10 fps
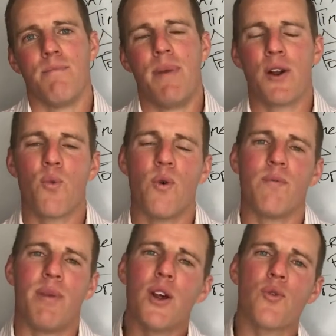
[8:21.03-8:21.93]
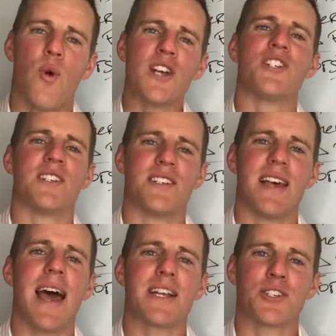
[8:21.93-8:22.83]
better questions
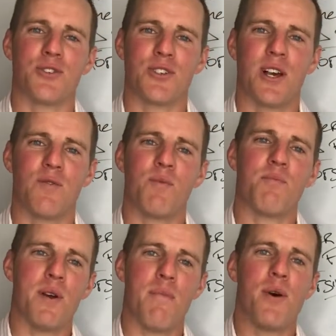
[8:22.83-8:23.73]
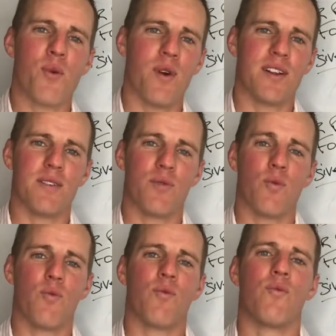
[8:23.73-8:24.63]
to ask yourself would be a better way to
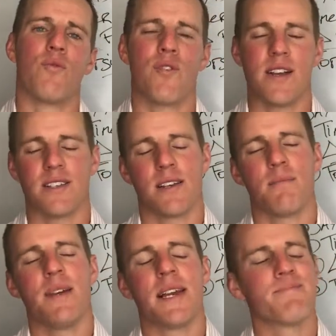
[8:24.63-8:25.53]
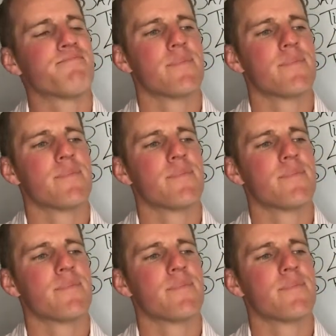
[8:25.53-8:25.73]
phrase it. Meaning,